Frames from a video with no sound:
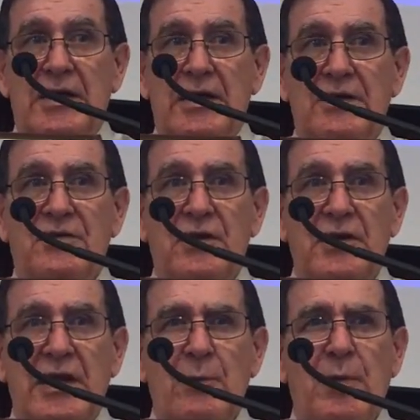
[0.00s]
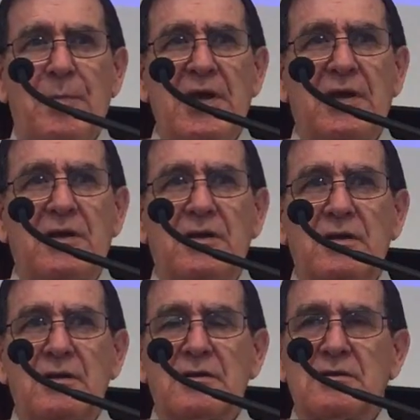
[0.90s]
is that it would be
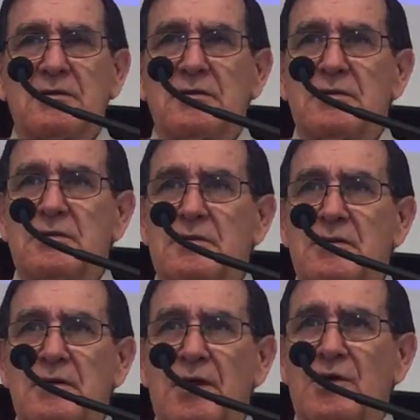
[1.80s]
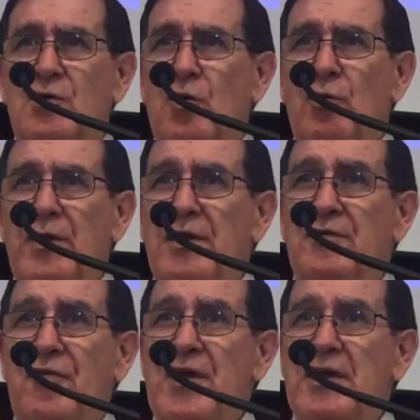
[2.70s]
a glorious
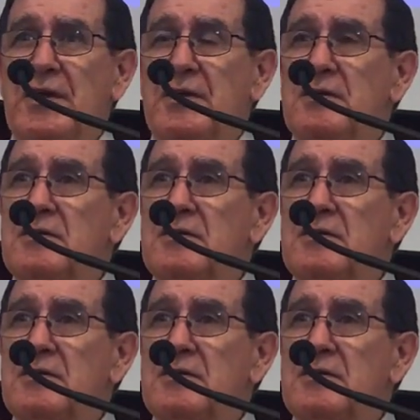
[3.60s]
thing